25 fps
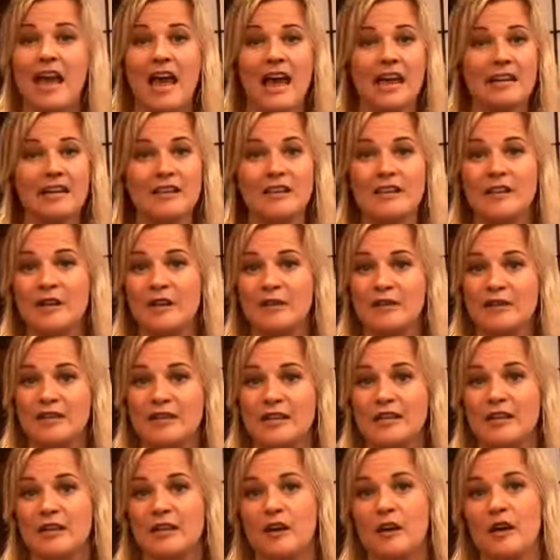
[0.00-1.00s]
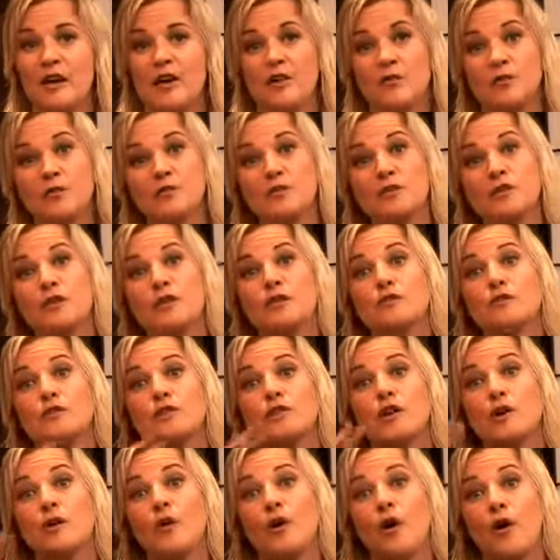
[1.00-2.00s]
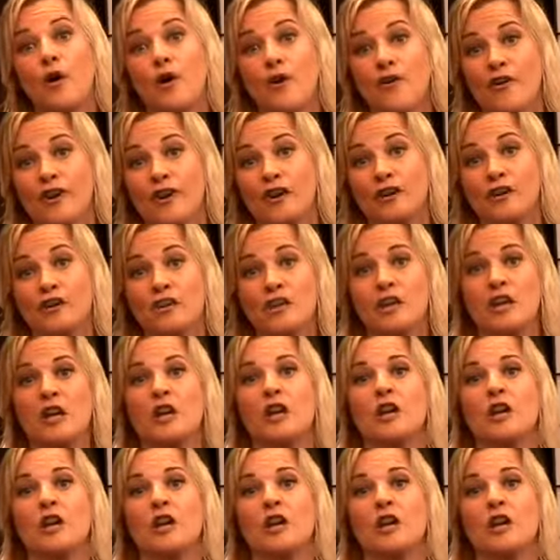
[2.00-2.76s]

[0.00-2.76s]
Anything over 10.5% will start to go orange.